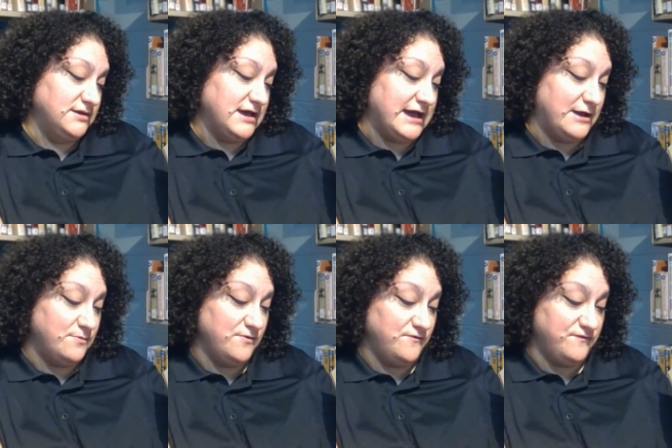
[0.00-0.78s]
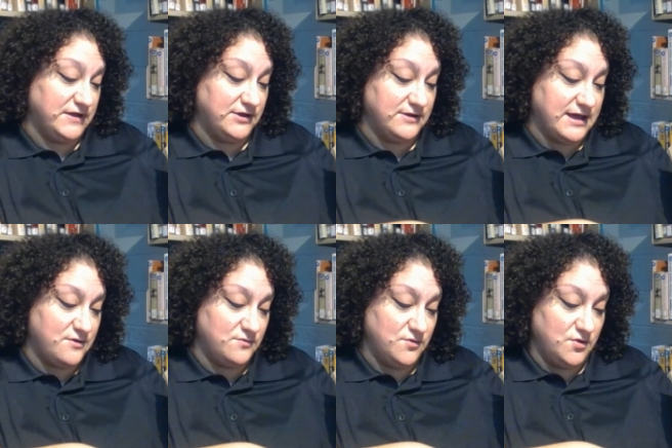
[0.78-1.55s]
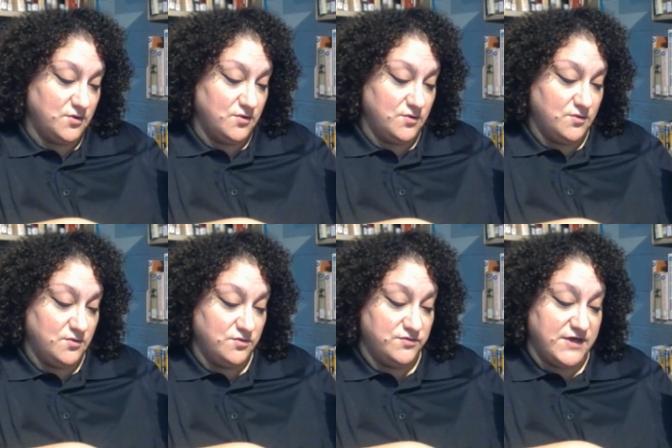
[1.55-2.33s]
Albert figured out
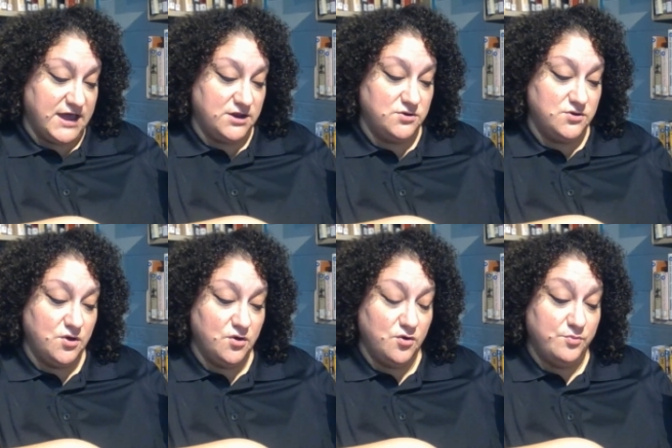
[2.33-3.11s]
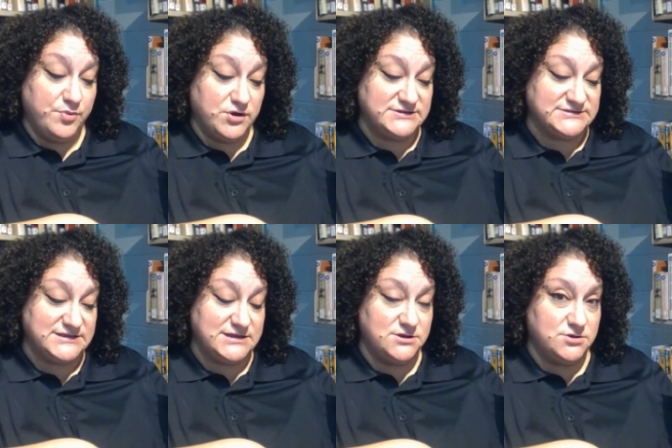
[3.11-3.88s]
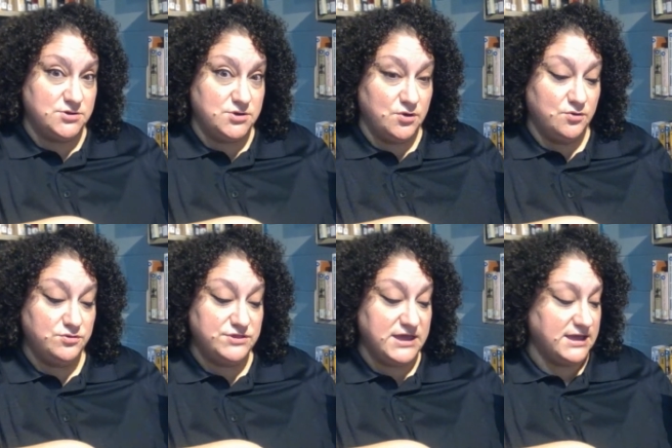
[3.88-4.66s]
that no person, no
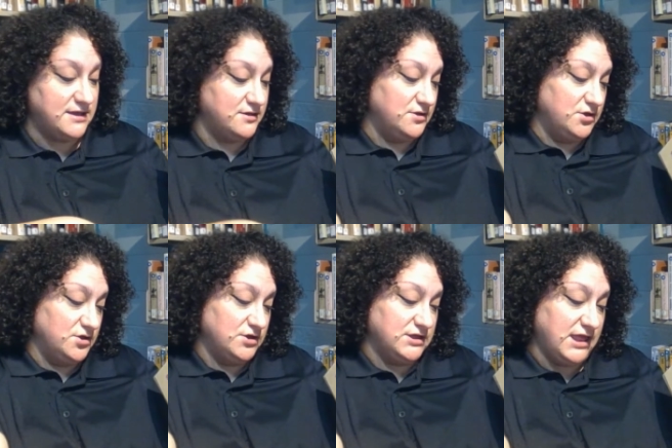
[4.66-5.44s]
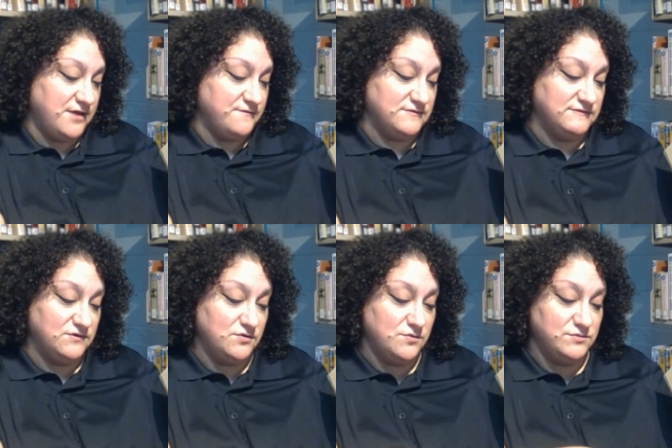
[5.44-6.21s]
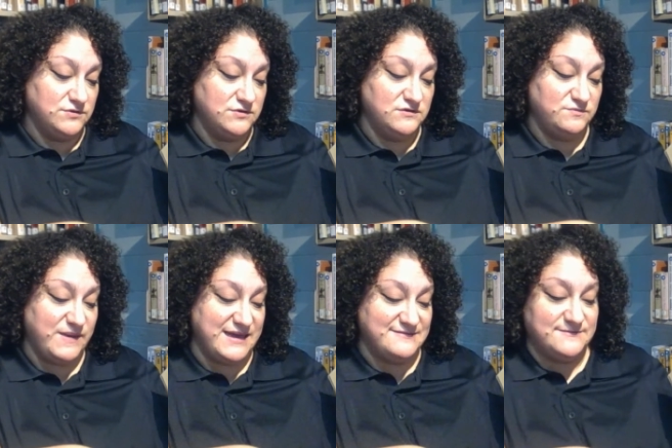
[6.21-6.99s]
thing could ever zoom through
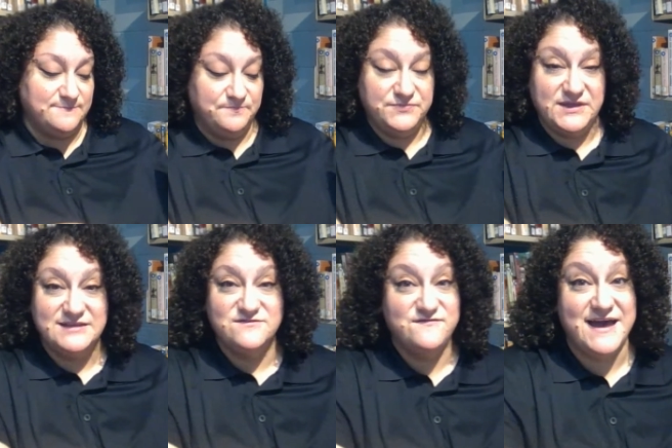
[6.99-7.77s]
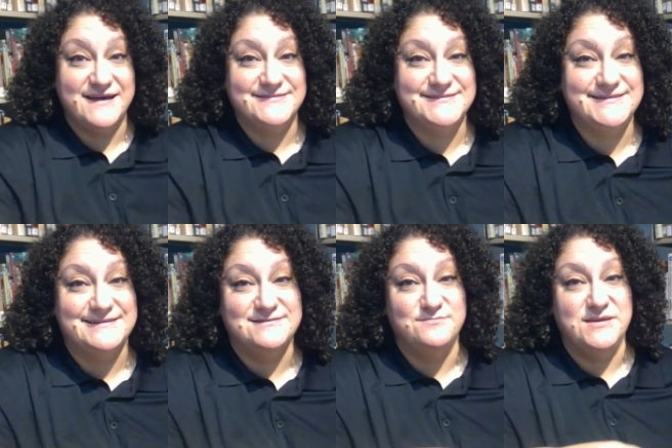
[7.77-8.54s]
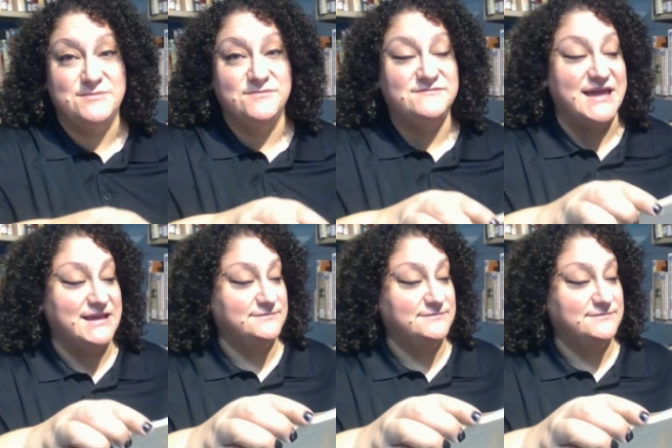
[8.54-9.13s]
space as fast as a beam of light.